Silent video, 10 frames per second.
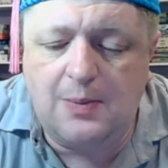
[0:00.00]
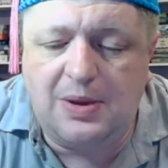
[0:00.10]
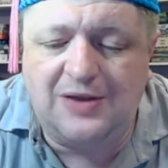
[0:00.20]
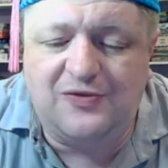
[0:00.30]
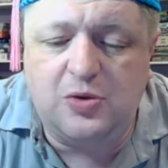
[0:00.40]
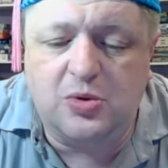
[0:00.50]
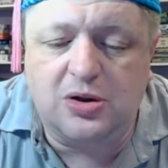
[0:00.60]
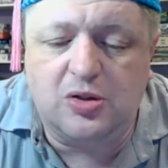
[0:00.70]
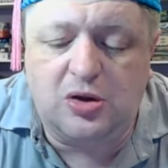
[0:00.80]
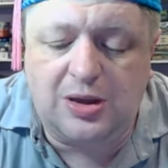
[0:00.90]
But if you were
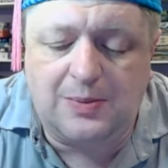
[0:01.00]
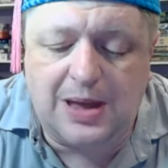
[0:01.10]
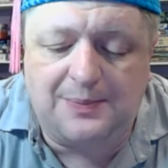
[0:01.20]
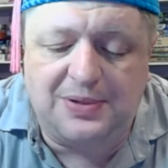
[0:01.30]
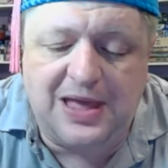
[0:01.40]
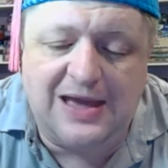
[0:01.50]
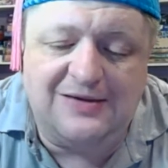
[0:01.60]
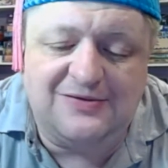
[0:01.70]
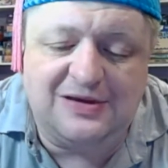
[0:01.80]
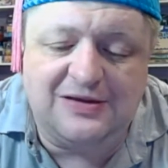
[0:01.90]
to look at my
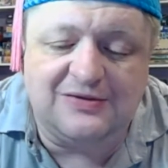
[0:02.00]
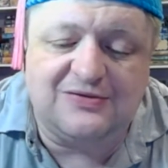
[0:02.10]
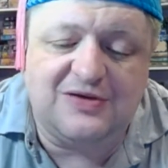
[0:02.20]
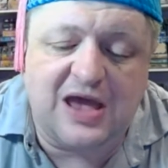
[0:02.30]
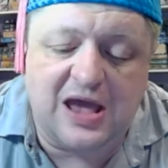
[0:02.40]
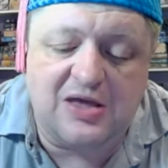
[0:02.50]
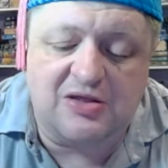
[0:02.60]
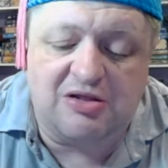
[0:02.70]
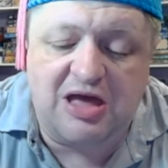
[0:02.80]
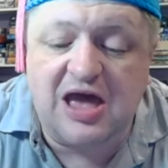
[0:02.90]
plays in, say,
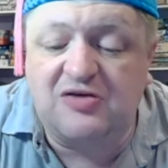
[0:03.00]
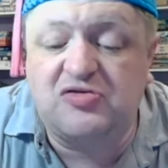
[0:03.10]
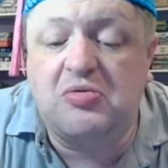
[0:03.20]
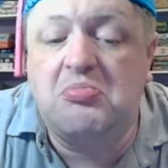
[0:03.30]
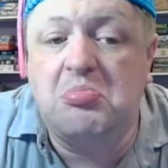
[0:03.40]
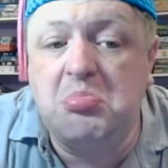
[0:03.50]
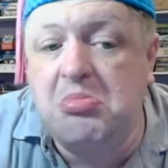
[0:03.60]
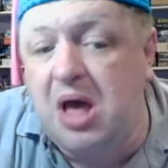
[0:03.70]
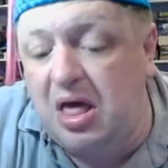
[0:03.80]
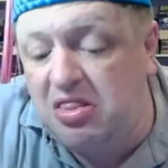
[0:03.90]
the last
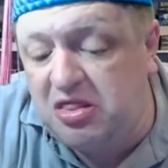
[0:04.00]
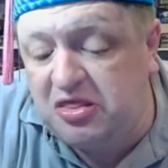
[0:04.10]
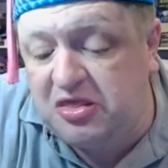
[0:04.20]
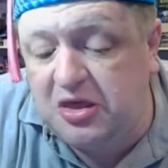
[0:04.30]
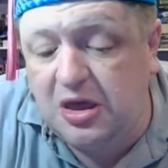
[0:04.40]
month,